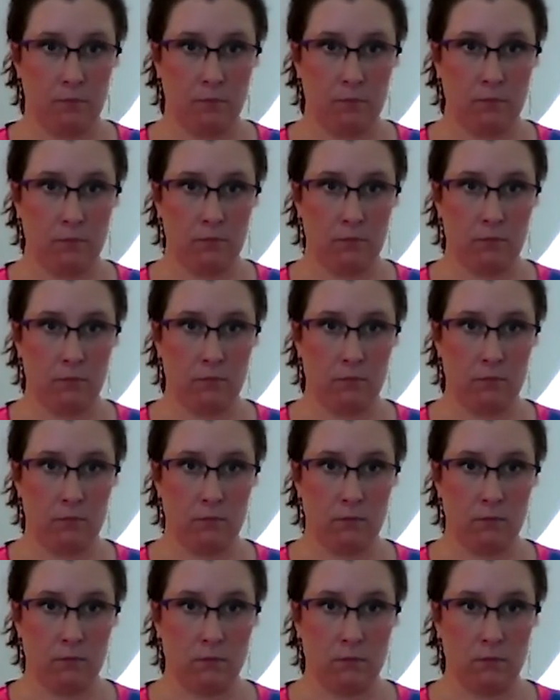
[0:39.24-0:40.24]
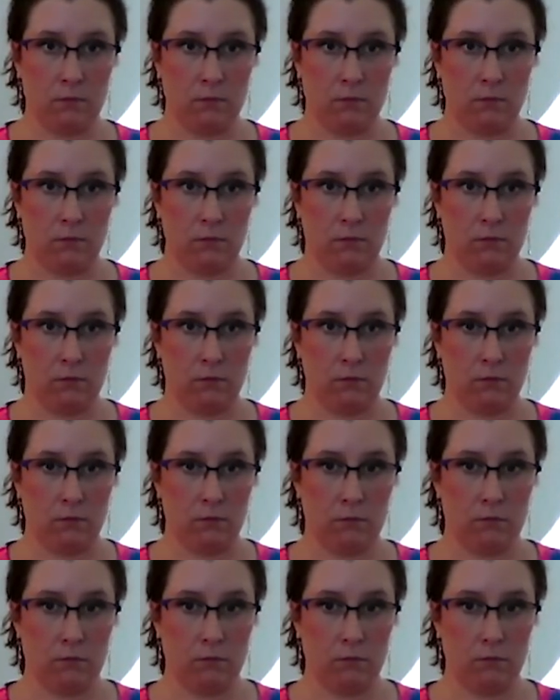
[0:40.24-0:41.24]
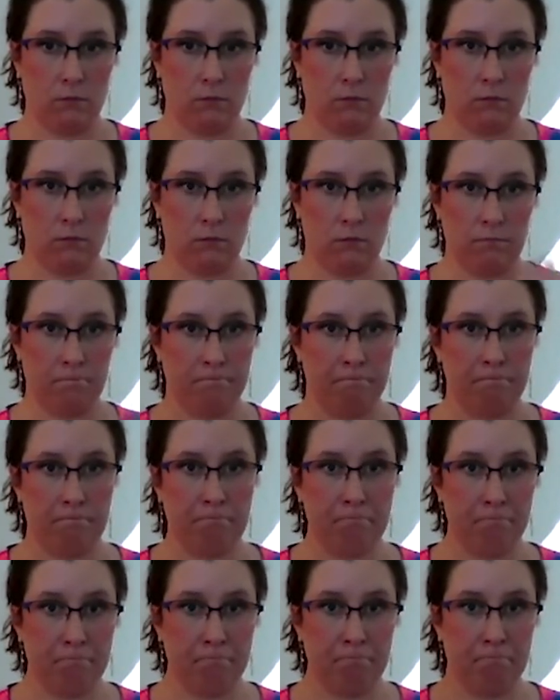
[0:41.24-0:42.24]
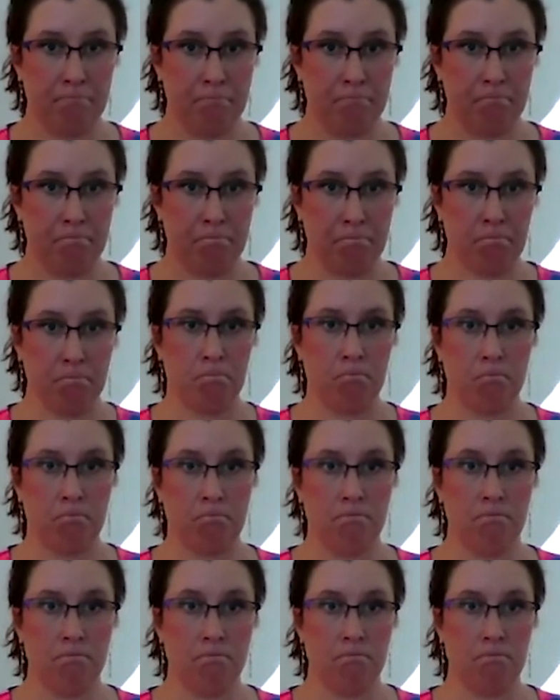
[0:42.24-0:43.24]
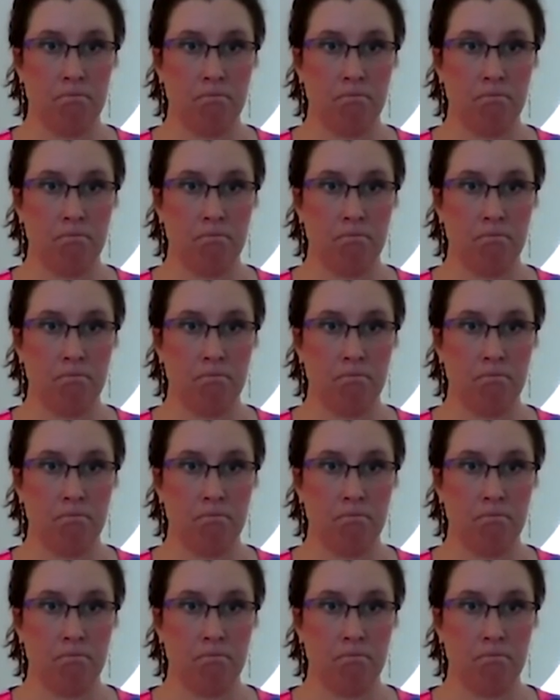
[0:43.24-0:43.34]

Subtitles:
[no speech]